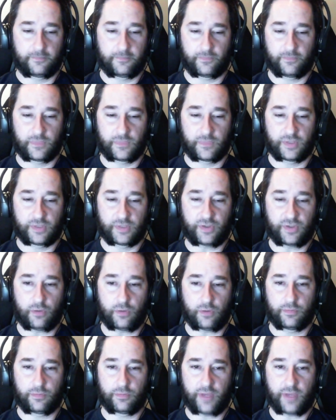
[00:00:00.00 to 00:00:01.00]
So
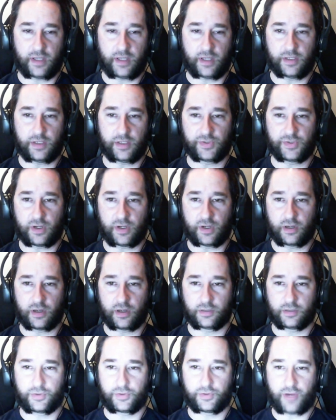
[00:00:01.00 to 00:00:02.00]
that is our
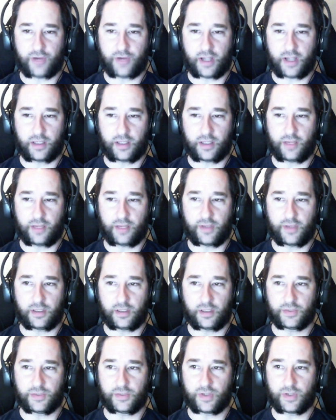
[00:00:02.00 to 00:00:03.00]
track and that
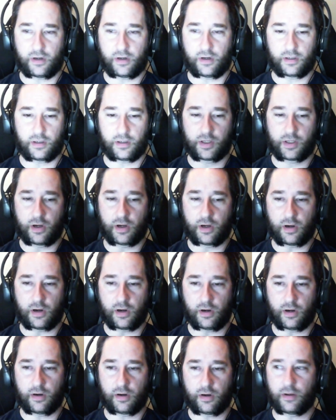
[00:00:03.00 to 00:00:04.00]
is our
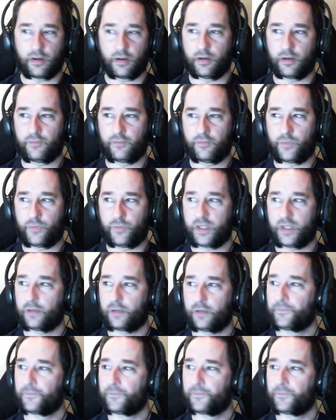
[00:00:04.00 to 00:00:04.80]
car of the week.